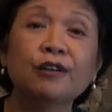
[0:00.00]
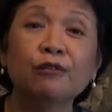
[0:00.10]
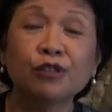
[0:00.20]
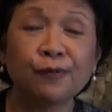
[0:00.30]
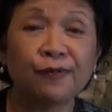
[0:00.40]

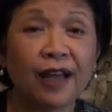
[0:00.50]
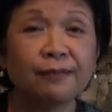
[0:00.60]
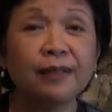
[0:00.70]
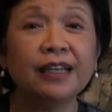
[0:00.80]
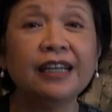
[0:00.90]
whose
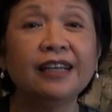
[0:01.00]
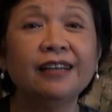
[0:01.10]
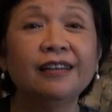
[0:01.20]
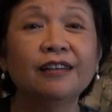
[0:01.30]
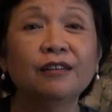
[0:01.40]
family
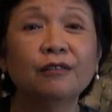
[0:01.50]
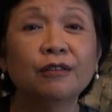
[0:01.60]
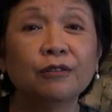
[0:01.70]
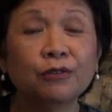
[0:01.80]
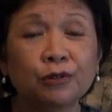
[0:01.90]

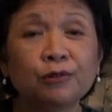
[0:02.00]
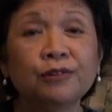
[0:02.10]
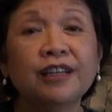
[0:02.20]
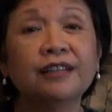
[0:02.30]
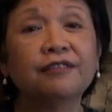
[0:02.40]
grew
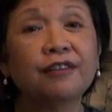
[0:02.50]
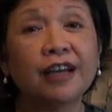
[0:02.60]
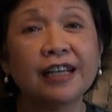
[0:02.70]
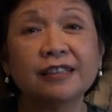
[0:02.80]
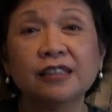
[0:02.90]
that
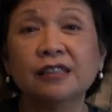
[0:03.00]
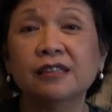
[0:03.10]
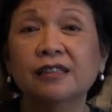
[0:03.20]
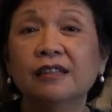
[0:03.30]
rice